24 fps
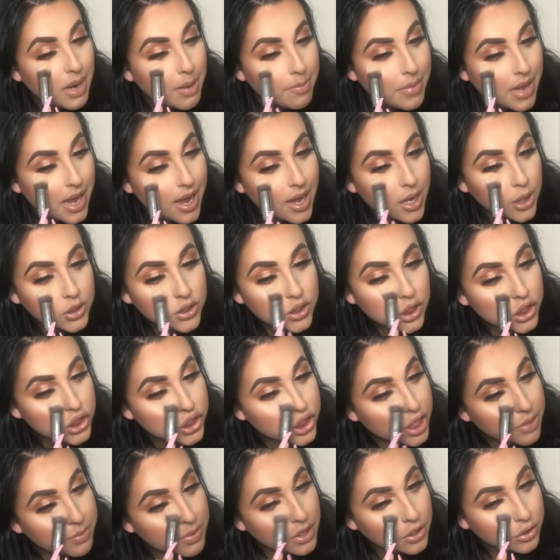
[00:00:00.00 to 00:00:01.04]
My bags are
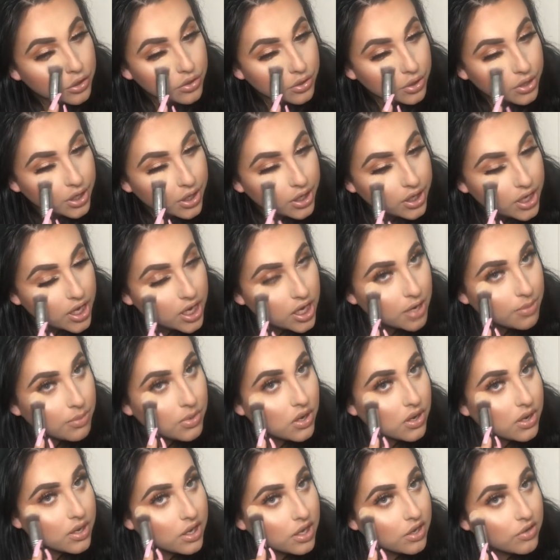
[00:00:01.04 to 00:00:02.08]
seeping through and I'm
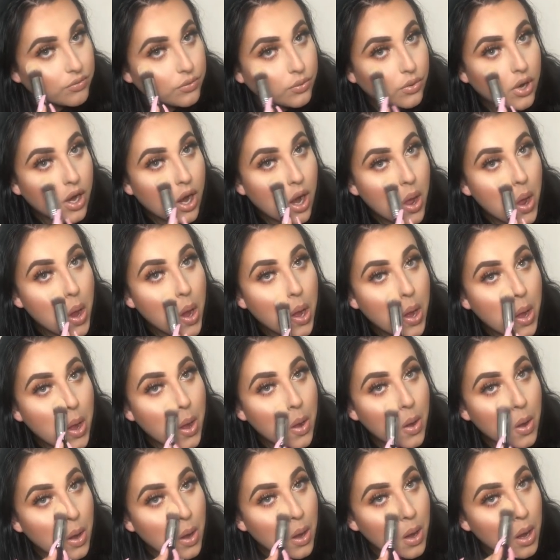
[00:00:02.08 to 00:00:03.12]
not here for it.
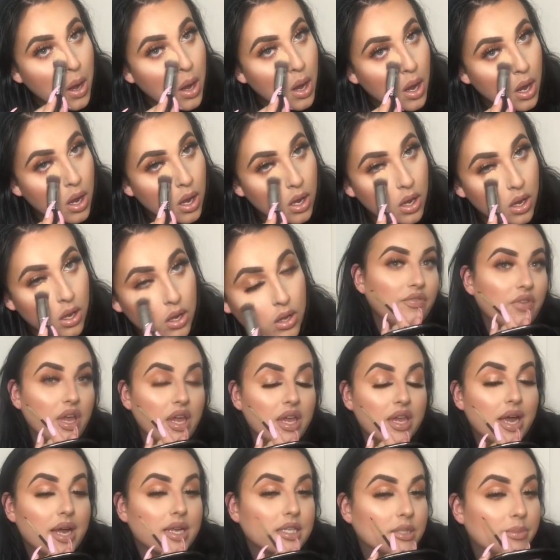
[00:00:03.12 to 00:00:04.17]

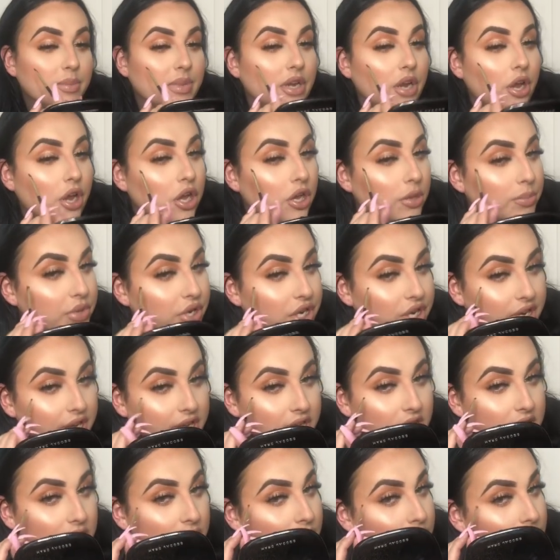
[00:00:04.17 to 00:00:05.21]
Yasmin, her
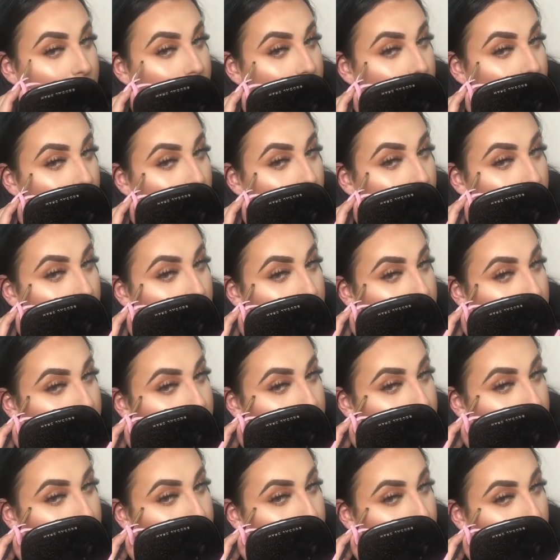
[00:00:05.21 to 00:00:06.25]
beauty
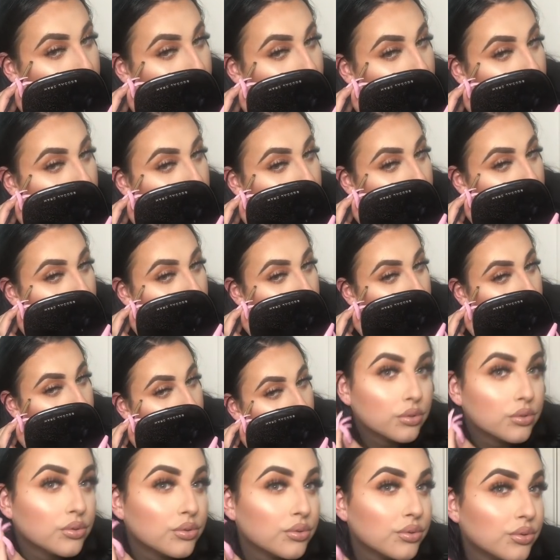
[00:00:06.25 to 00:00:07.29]
spot.
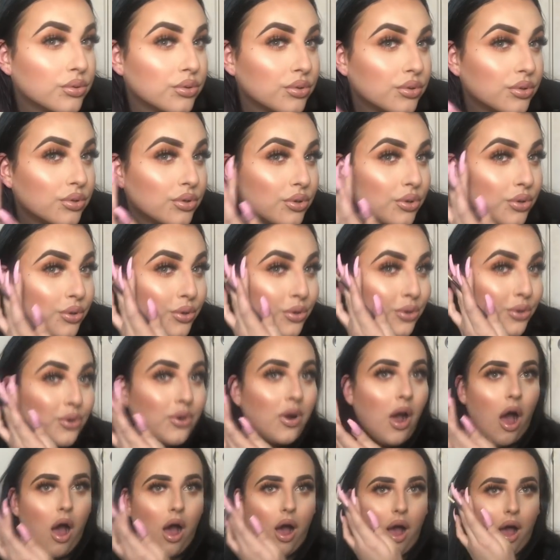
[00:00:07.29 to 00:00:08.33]

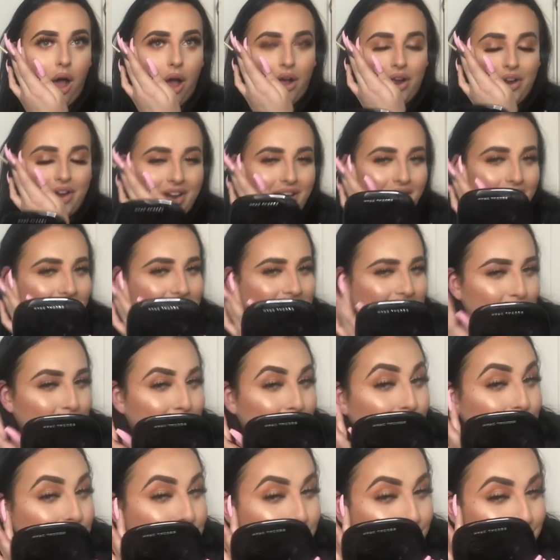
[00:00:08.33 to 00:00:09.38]
Oh, okay, that
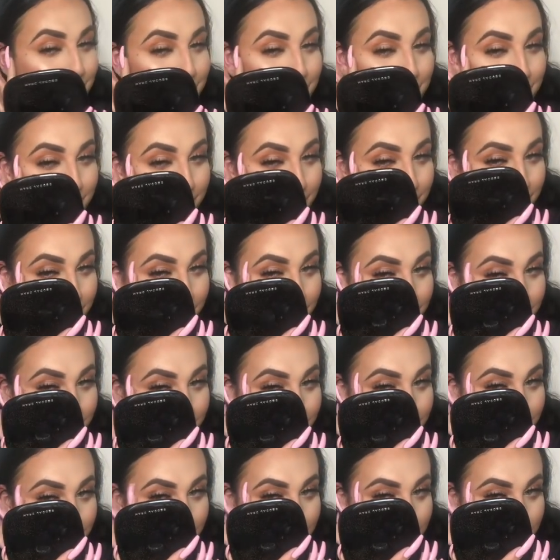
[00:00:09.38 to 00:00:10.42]
one looks
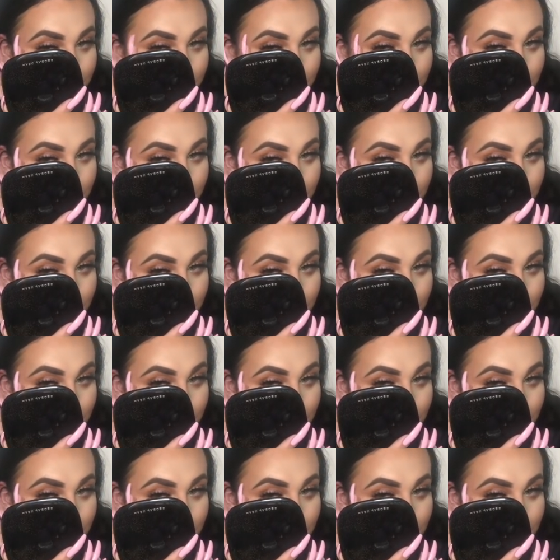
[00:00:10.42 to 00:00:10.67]
cute.